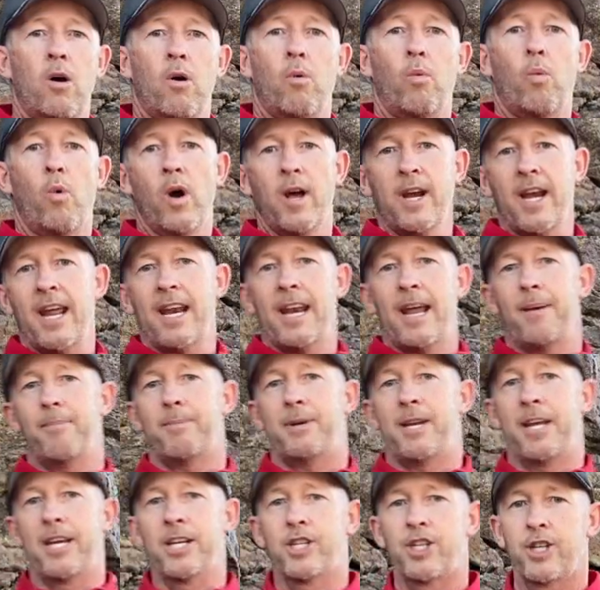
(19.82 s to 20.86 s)
One
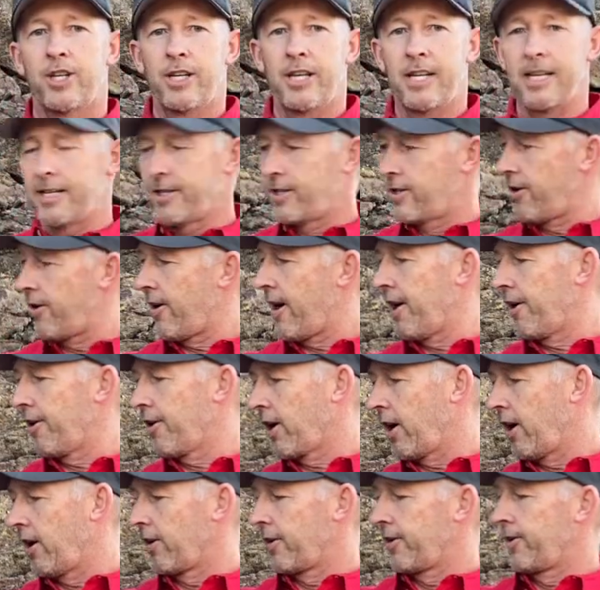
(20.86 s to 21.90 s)
adaptation is their hair
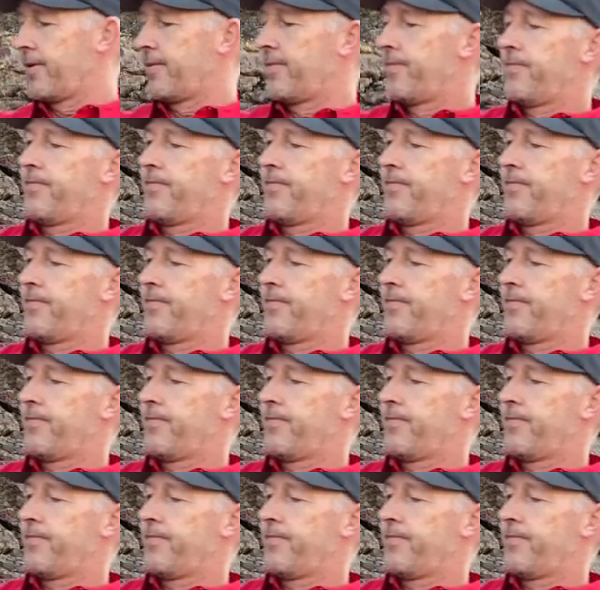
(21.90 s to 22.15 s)
color.